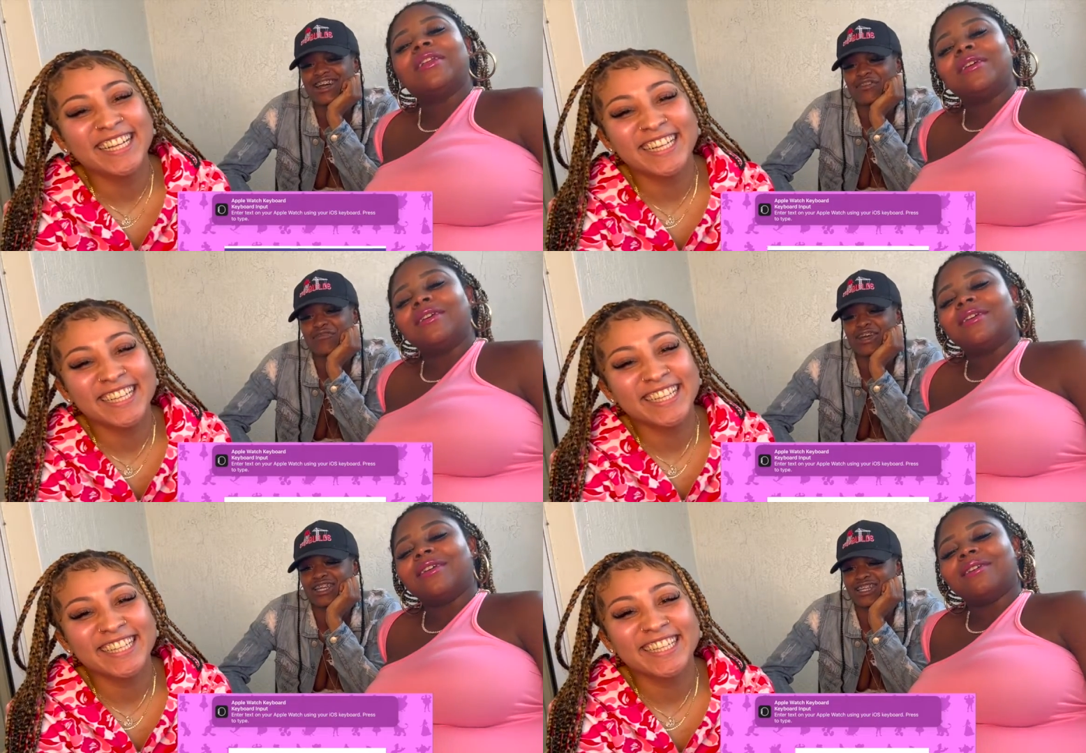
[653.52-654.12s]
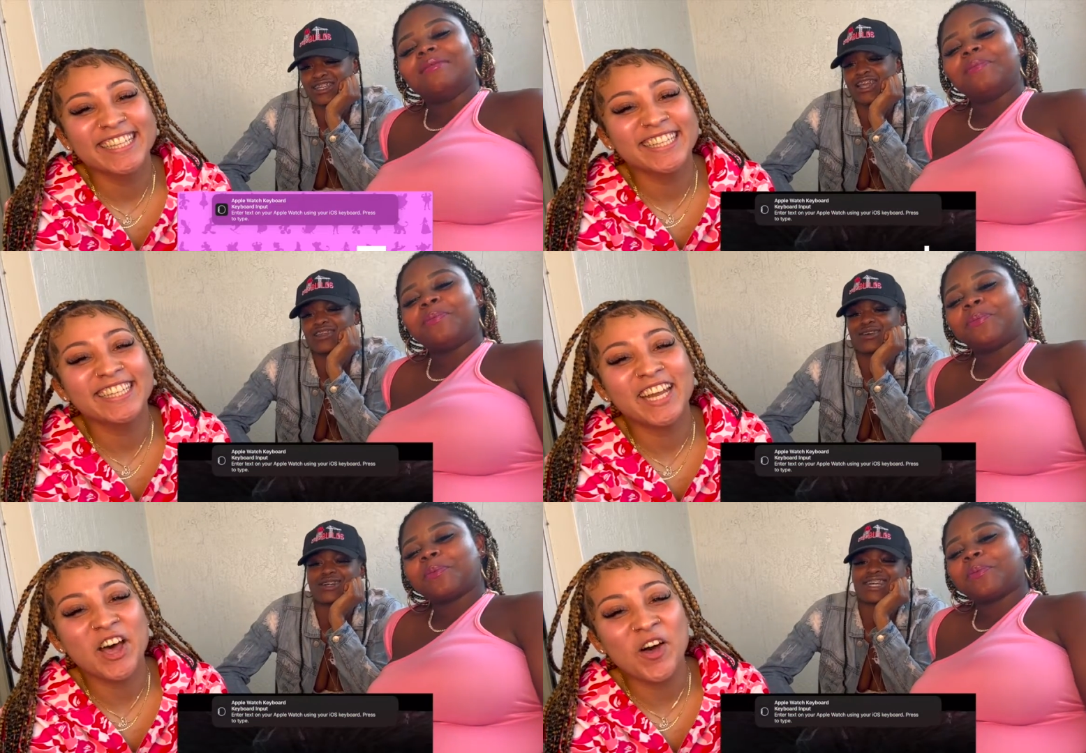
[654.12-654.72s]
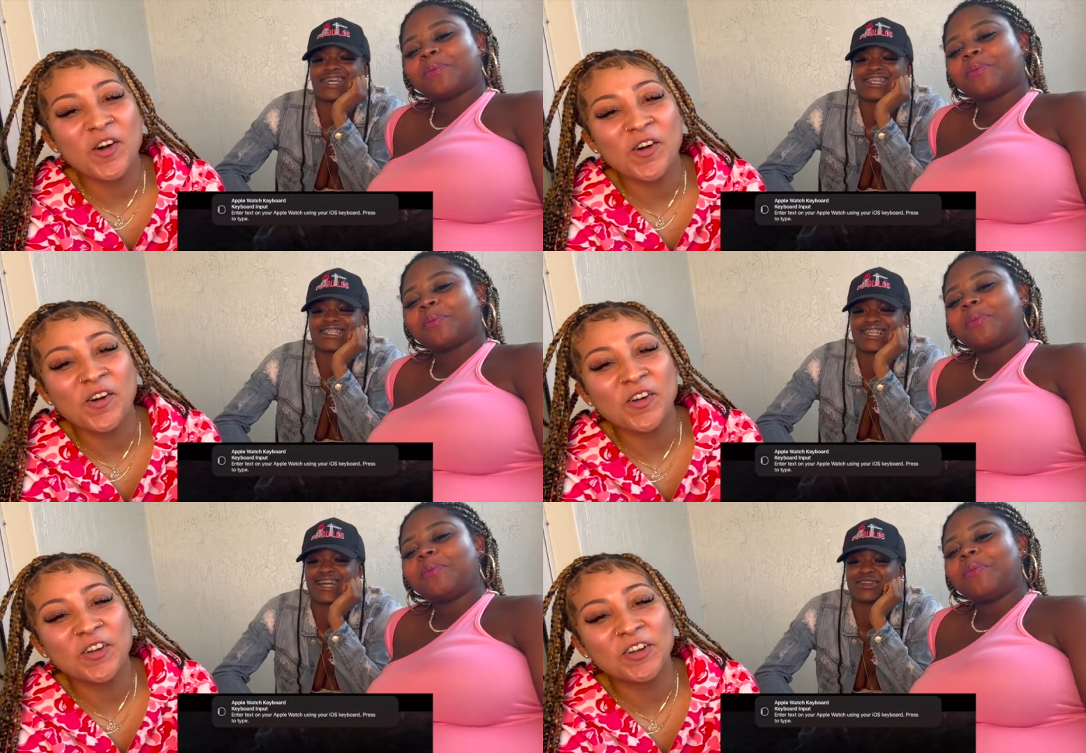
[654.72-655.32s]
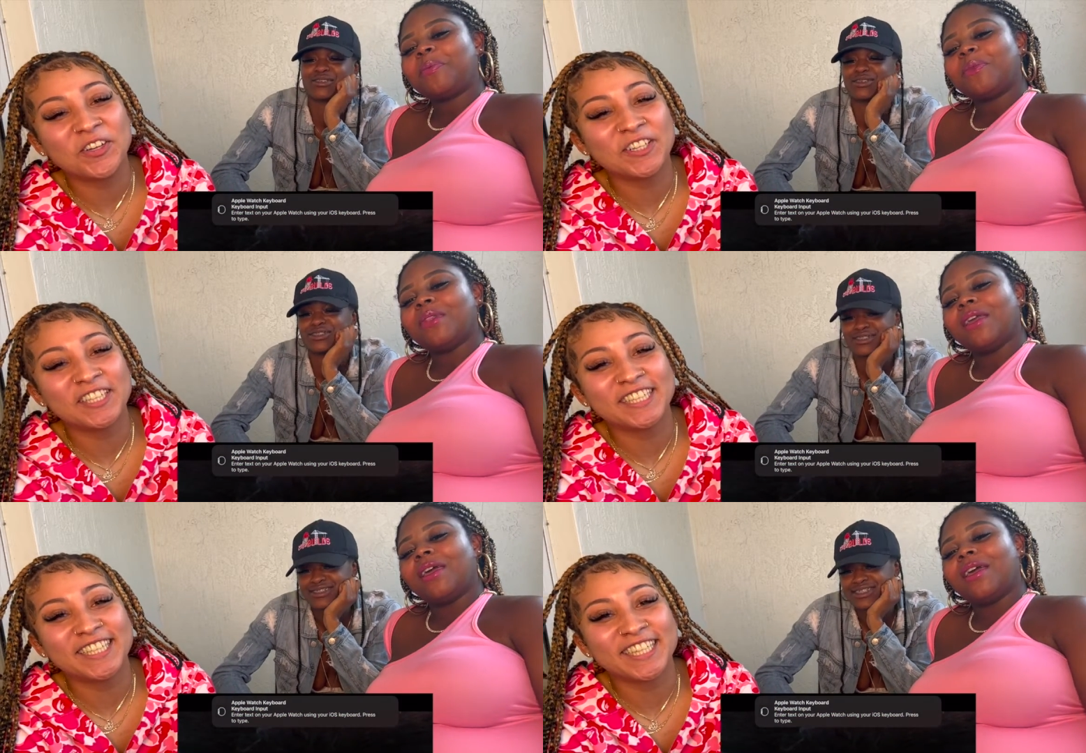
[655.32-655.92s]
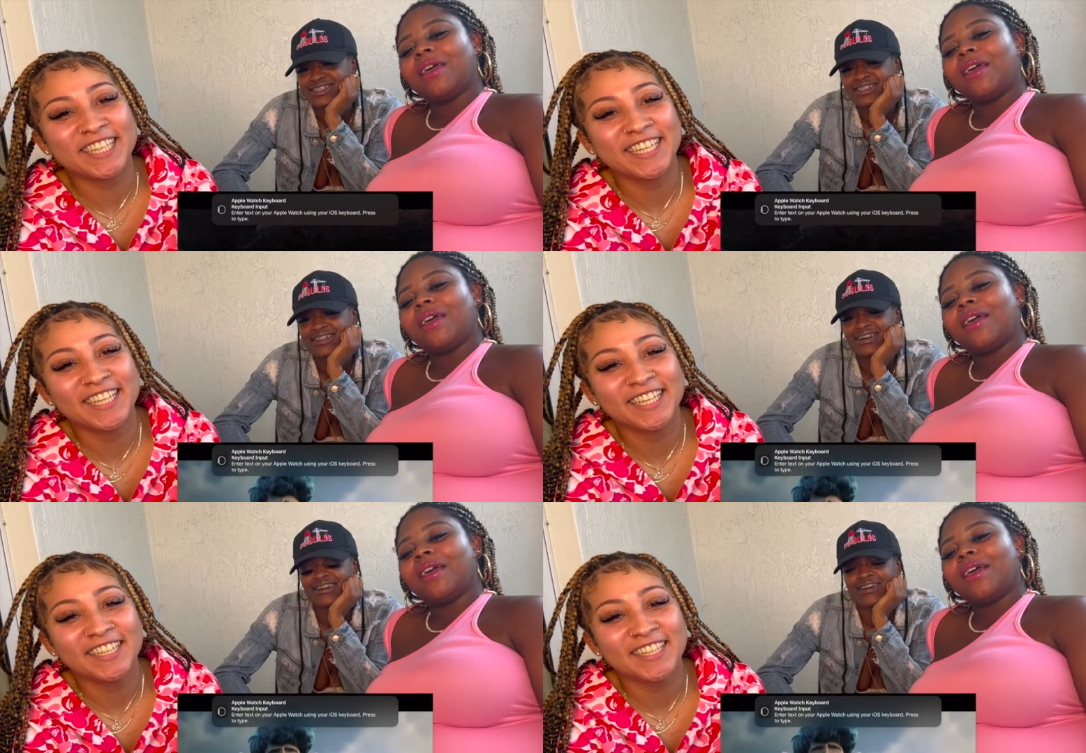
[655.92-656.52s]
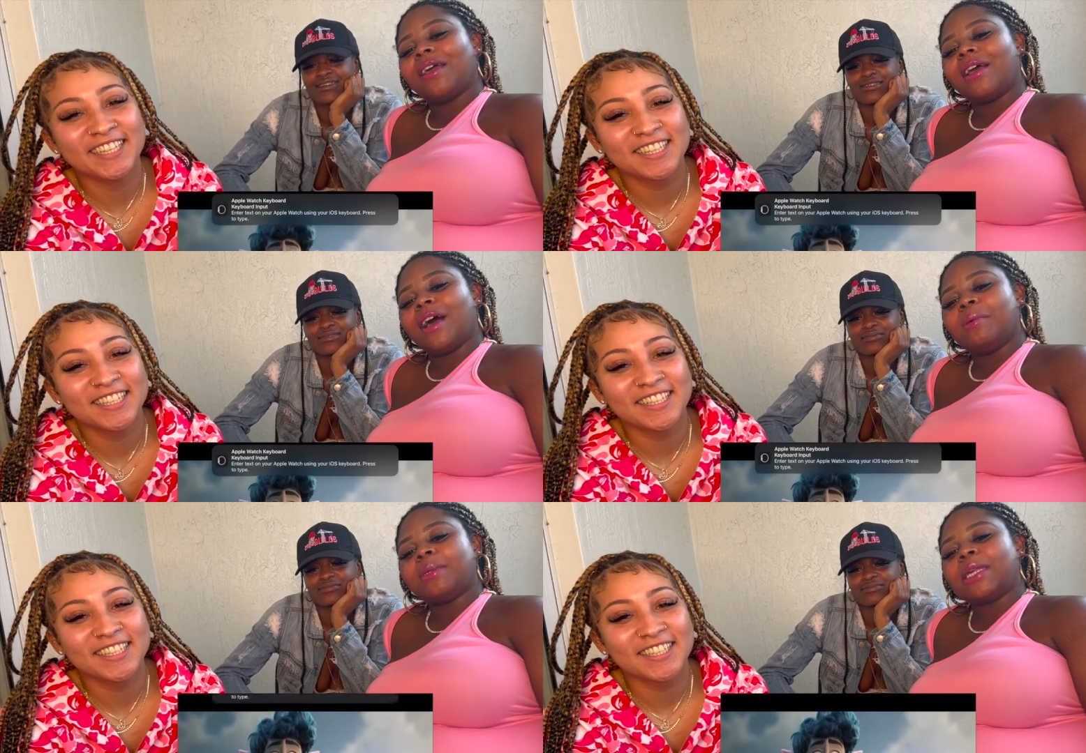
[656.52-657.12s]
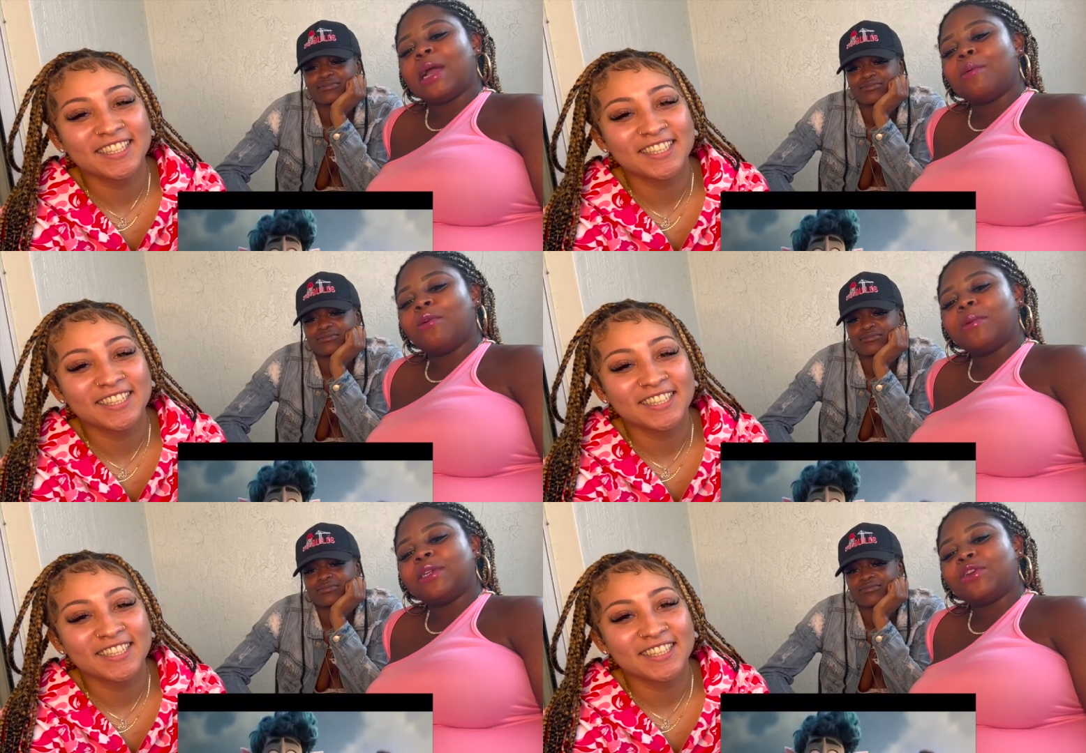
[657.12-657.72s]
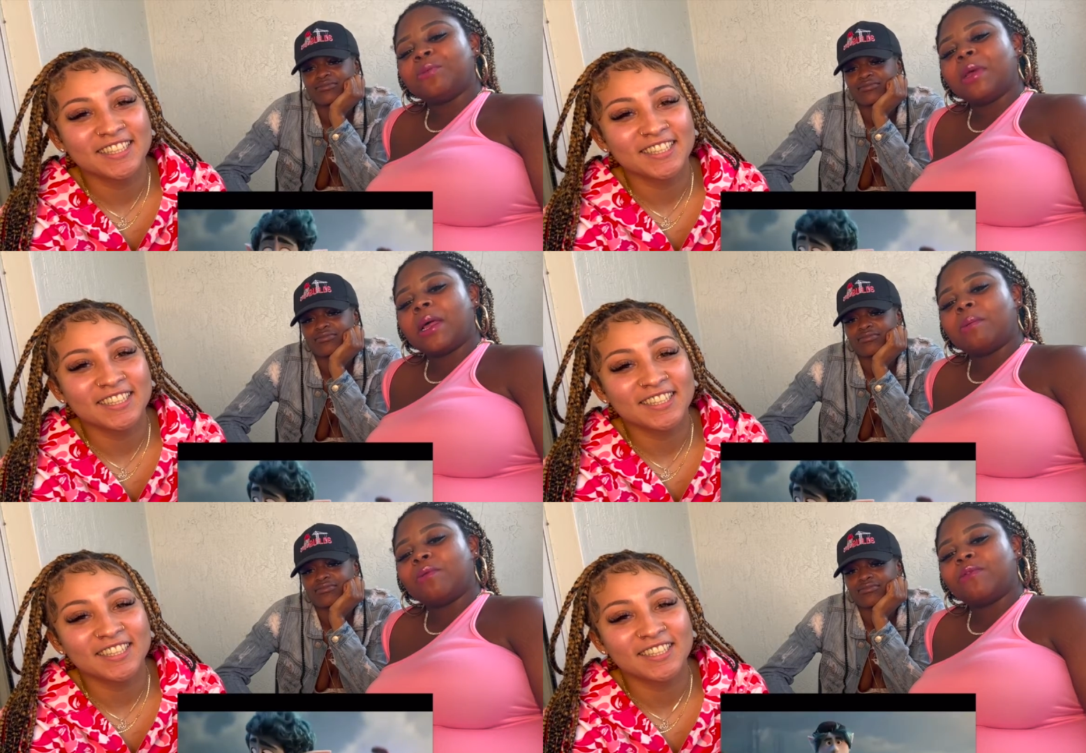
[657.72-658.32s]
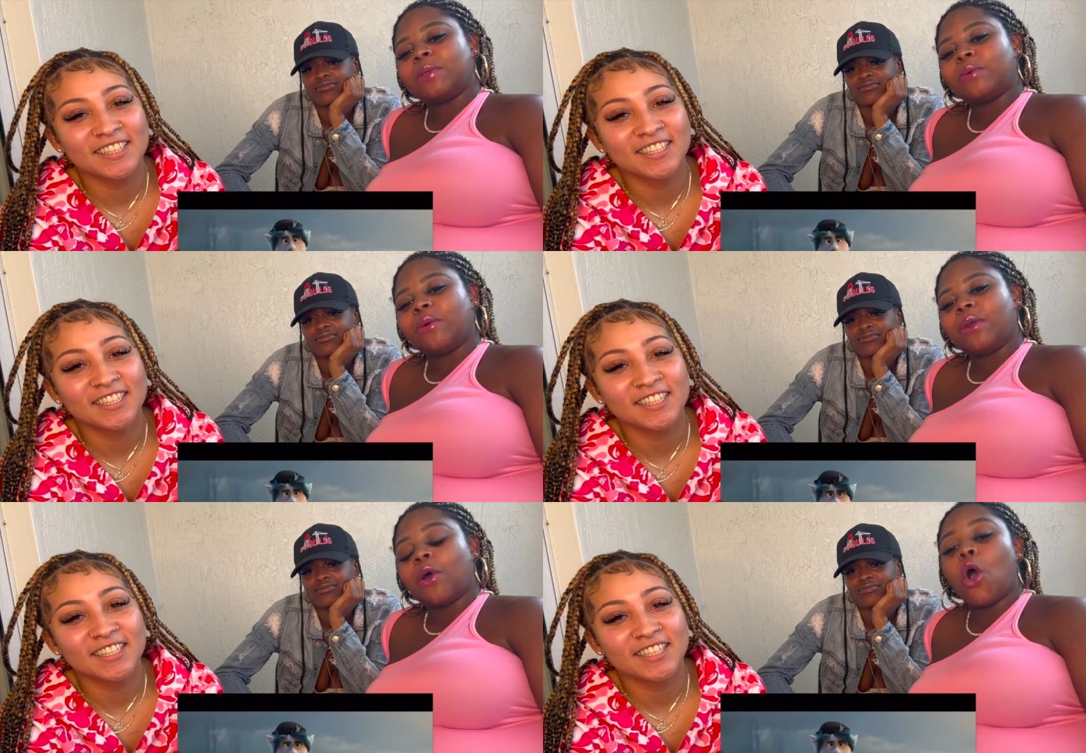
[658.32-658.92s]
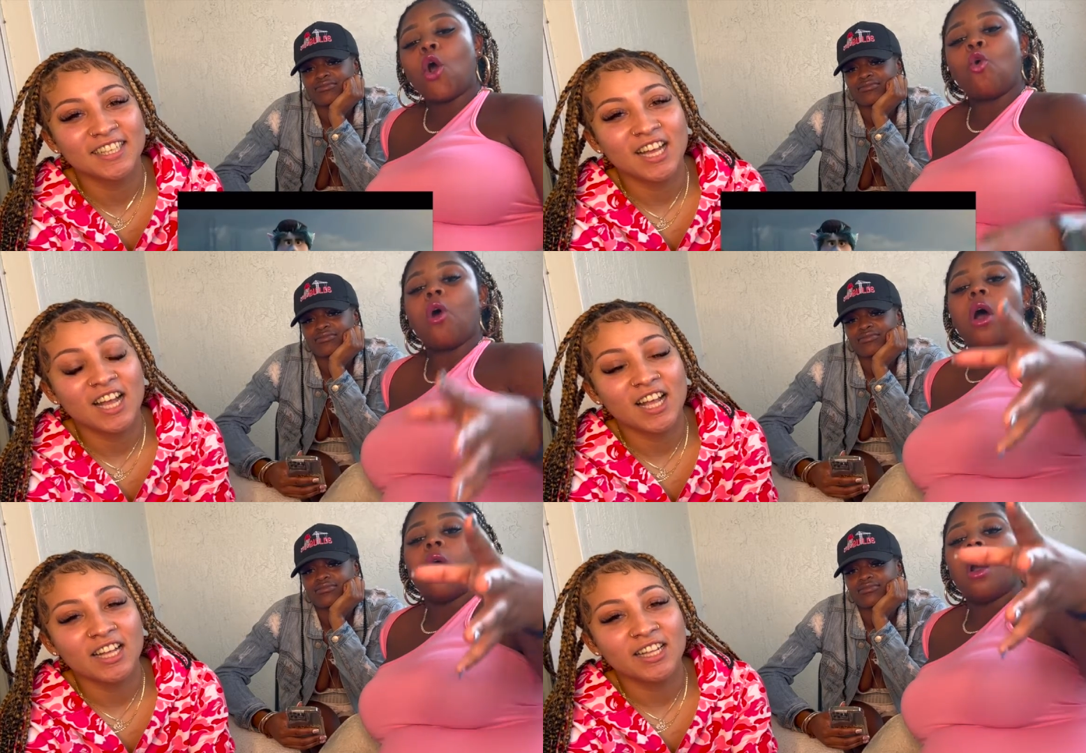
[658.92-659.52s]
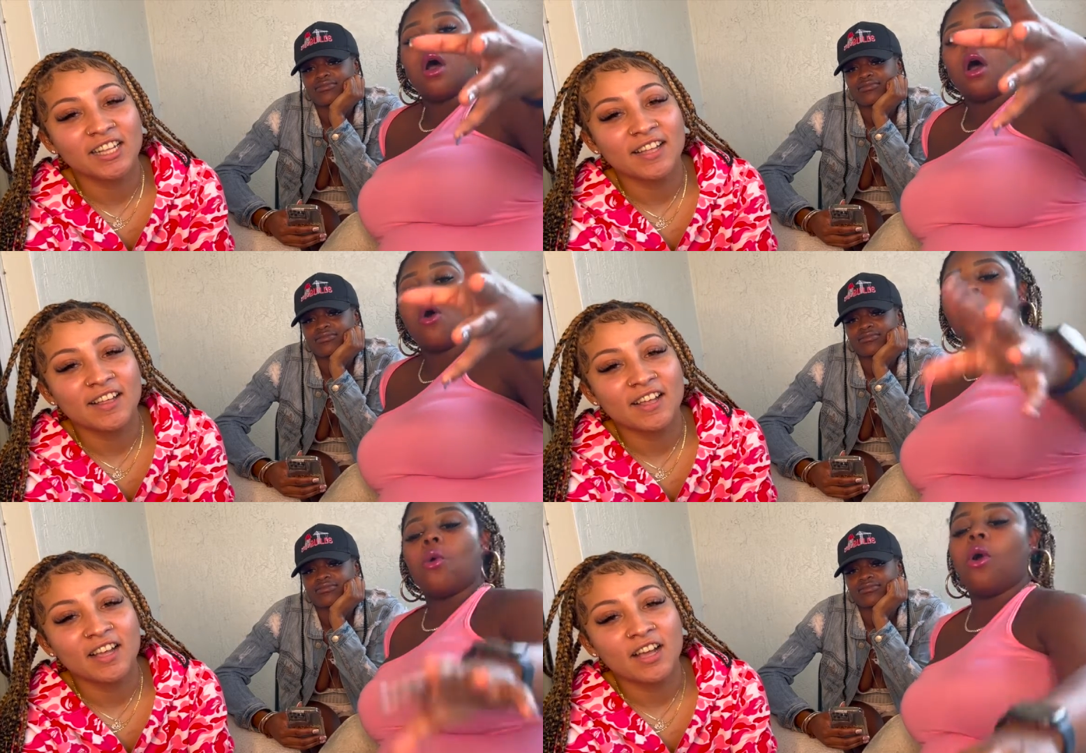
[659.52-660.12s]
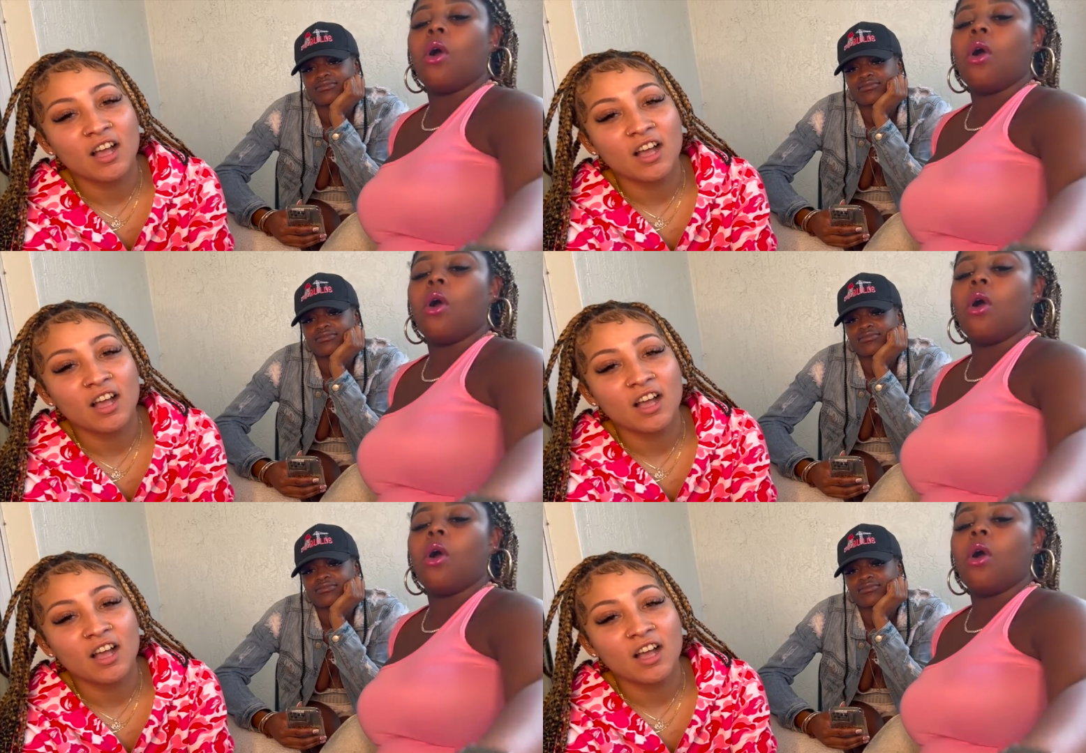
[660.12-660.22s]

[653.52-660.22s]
Speaker 1: how the fuck? Look at that long ass title.
Speaker 2: I'm sorry, my mama showed me a lot of movies growing up. Oh my